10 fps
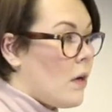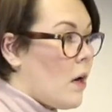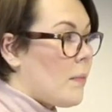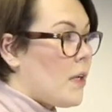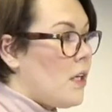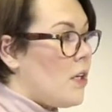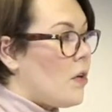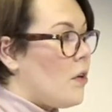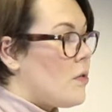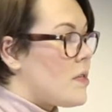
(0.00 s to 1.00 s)
going to
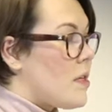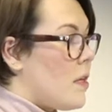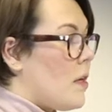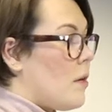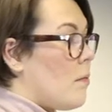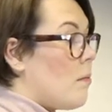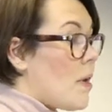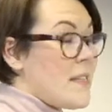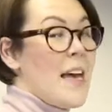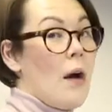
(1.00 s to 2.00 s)
use
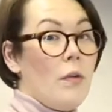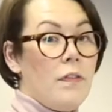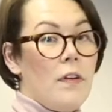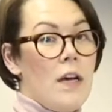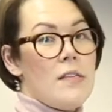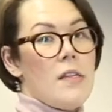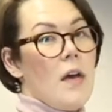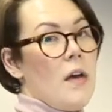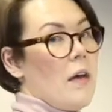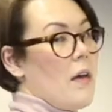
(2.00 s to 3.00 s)
myself as
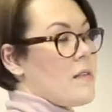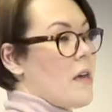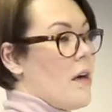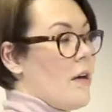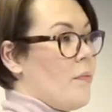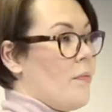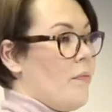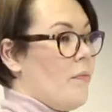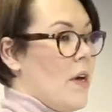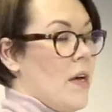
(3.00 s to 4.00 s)
an
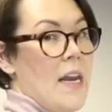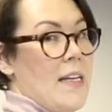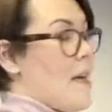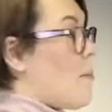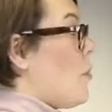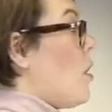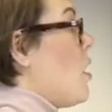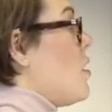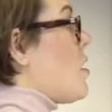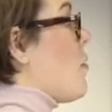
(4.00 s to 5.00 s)
example.
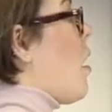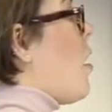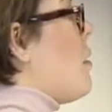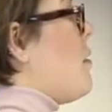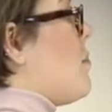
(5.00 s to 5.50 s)
So I